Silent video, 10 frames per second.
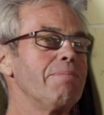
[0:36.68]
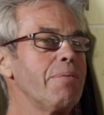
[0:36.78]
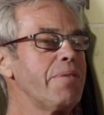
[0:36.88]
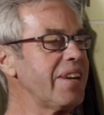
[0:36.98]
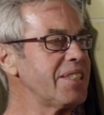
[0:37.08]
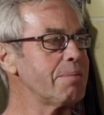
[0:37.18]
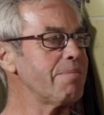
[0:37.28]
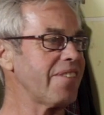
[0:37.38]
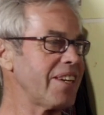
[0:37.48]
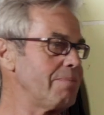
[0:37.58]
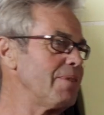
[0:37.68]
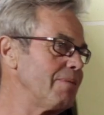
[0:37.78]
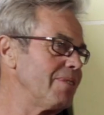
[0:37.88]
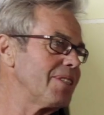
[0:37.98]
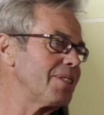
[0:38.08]
But we've had some funny
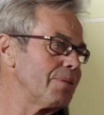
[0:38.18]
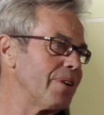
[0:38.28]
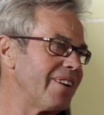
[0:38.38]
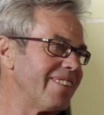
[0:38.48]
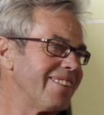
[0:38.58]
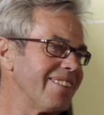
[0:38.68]
moments as well.